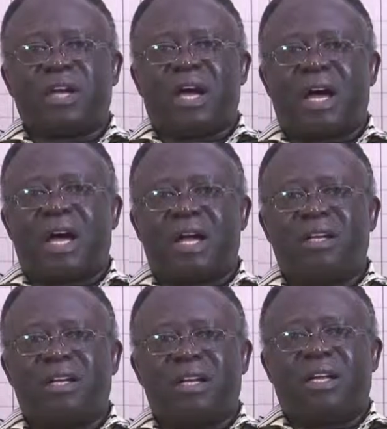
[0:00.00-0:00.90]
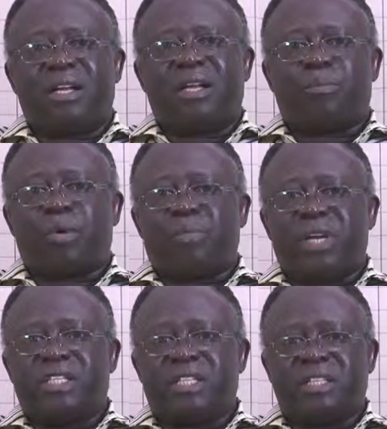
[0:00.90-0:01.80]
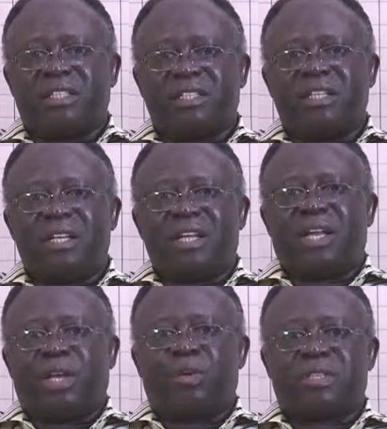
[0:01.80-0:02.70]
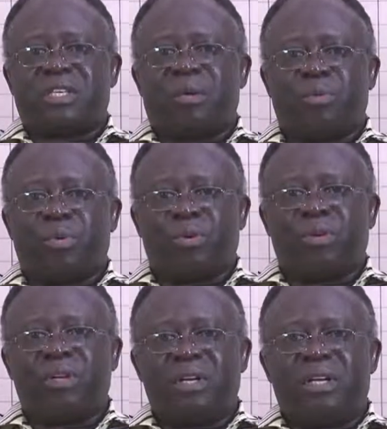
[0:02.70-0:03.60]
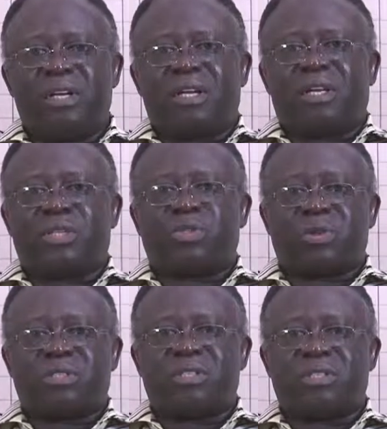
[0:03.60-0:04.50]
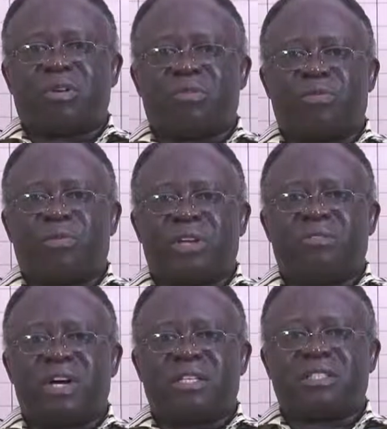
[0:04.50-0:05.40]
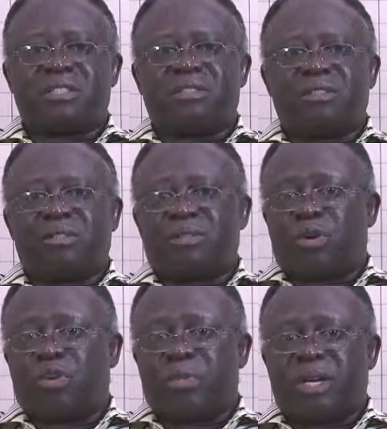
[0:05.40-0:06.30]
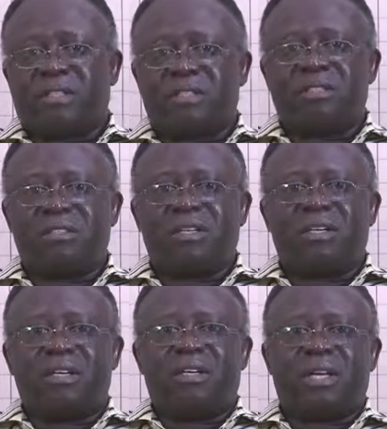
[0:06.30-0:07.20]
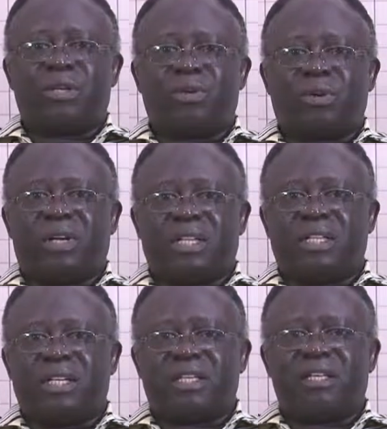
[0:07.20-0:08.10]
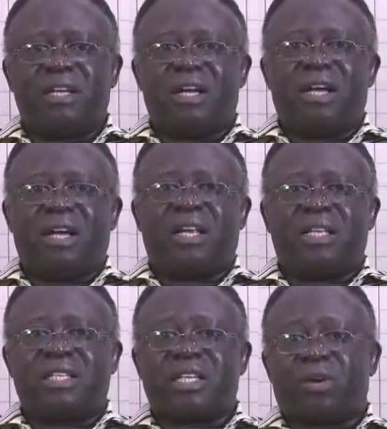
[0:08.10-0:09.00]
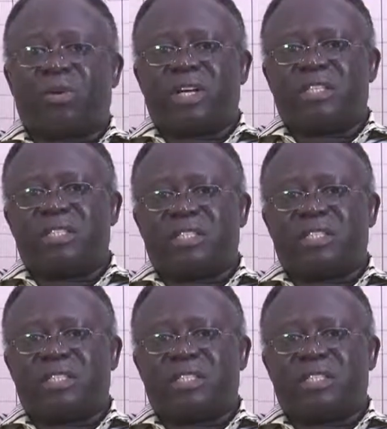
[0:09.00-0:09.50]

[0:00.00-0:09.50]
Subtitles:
are the population and your sample, the sources of relevant documents that you collected, and then data collection